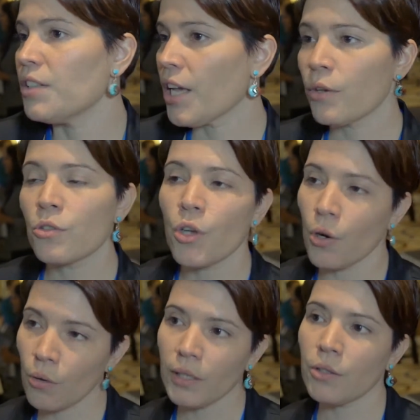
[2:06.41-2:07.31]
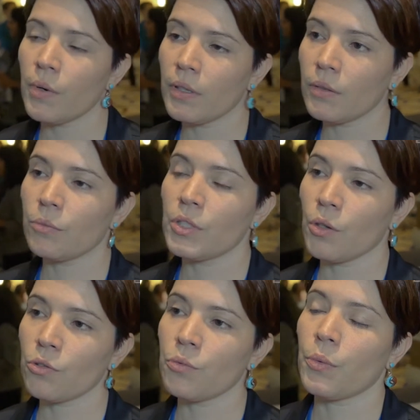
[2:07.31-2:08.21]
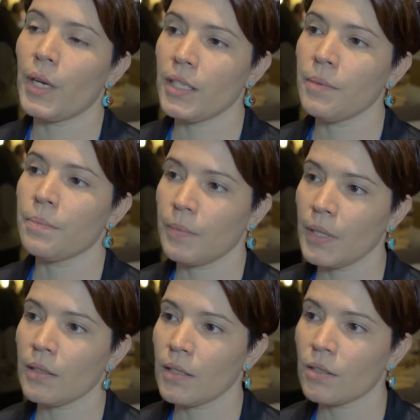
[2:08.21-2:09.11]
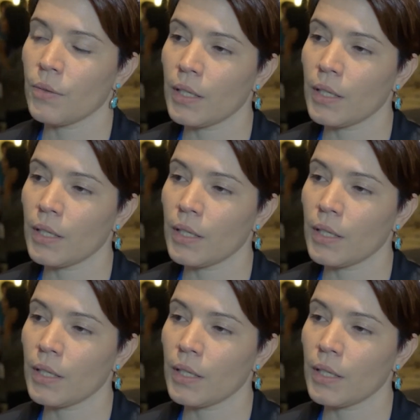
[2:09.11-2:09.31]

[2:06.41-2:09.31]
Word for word: a day or so, and the re- results were ready. Yeah, so you